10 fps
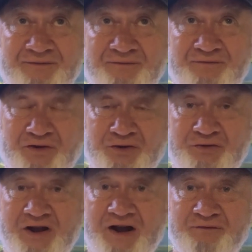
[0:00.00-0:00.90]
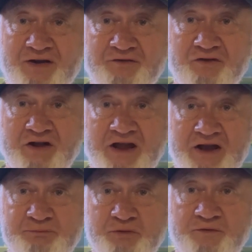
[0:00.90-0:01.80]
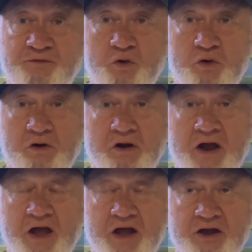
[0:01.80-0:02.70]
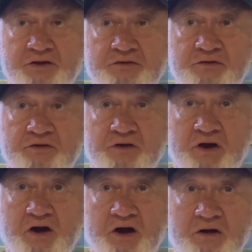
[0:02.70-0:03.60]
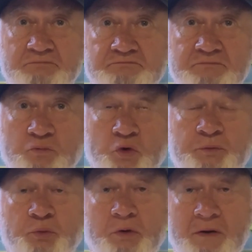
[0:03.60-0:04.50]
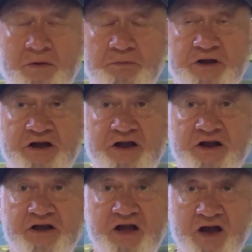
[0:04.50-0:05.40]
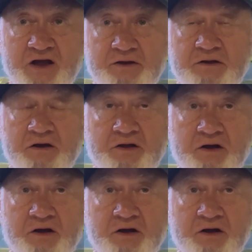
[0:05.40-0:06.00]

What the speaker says: food that I've never eaten before and would probably eat again.